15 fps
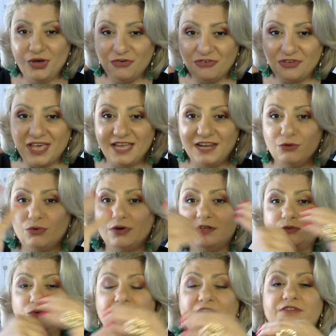fairy world
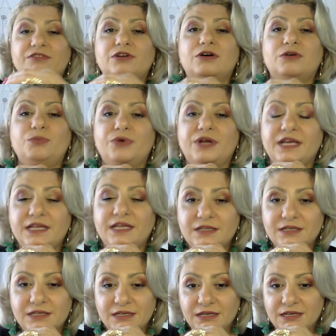we have in our brain,
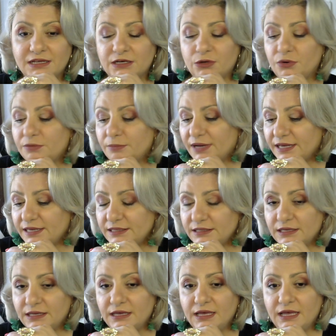in our mind,
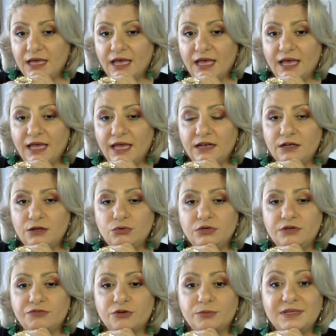and look
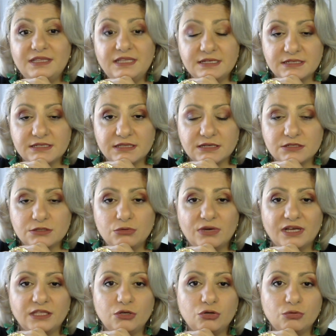from a distance. Look
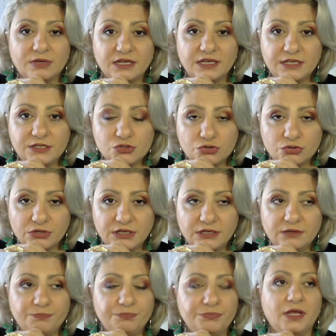at human
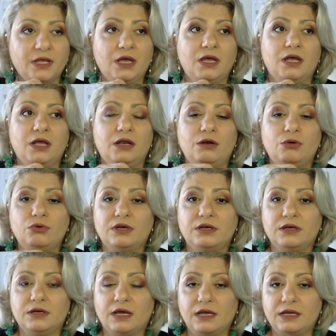history, look
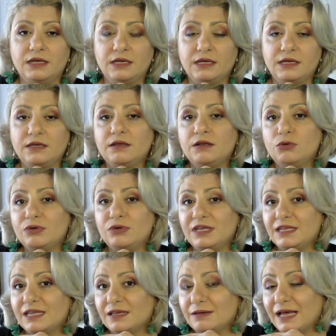looking
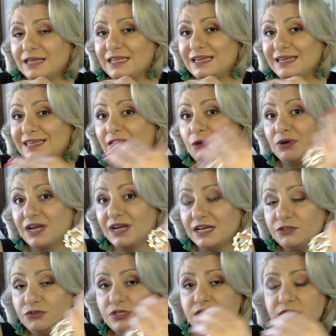at that in our
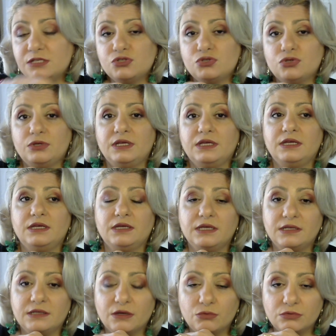country's history,
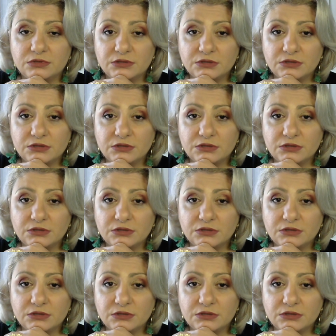in our